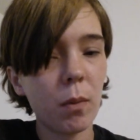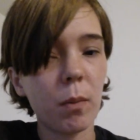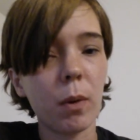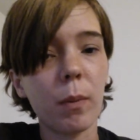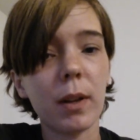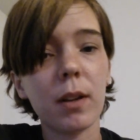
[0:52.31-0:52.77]

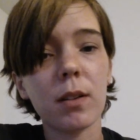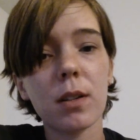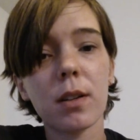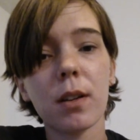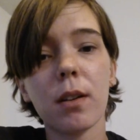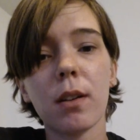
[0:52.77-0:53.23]
We
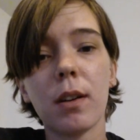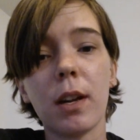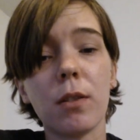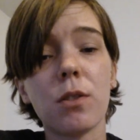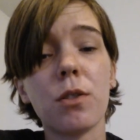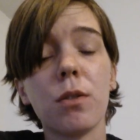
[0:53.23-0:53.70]
went
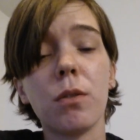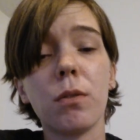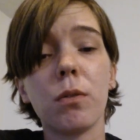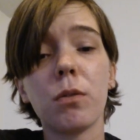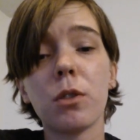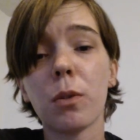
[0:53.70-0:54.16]
down
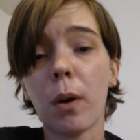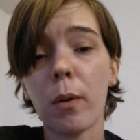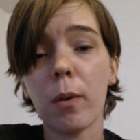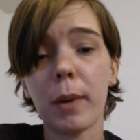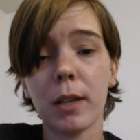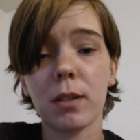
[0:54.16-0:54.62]
to
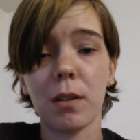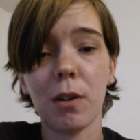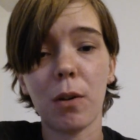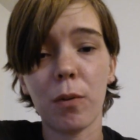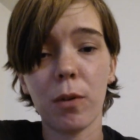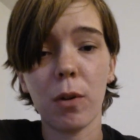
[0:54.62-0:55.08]
Chihuahua,
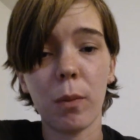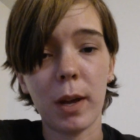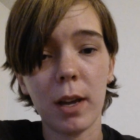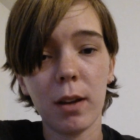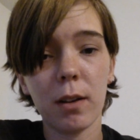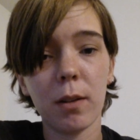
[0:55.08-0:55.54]
Mexico for a
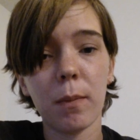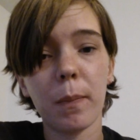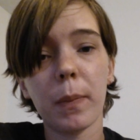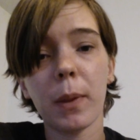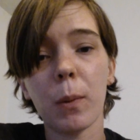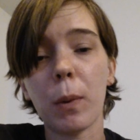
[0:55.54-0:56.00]
week,
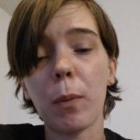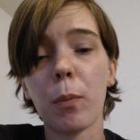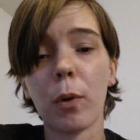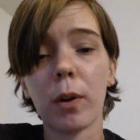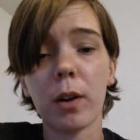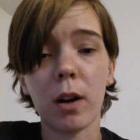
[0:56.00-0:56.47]
and we
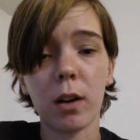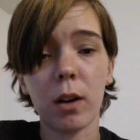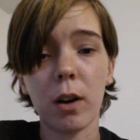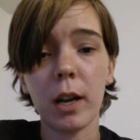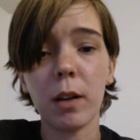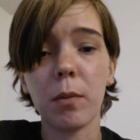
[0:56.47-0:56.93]
poured
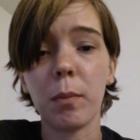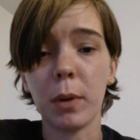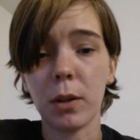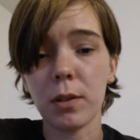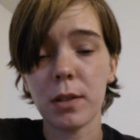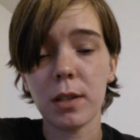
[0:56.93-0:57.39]
concrete and
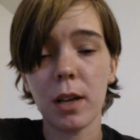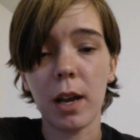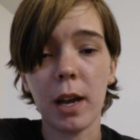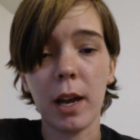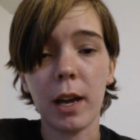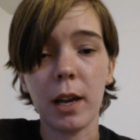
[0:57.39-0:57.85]
built
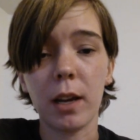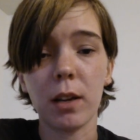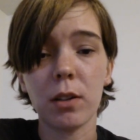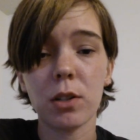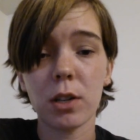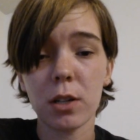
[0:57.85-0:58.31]

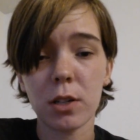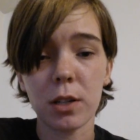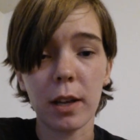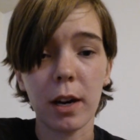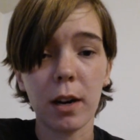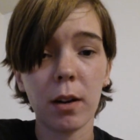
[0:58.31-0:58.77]
a
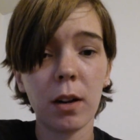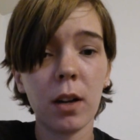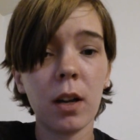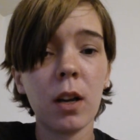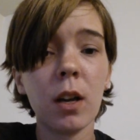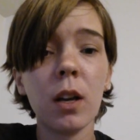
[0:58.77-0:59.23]
church there.
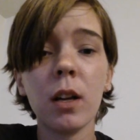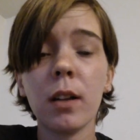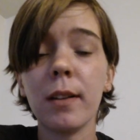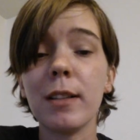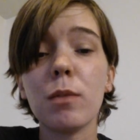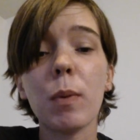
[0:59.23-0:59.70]

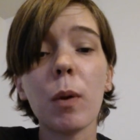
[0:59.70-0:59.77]
And these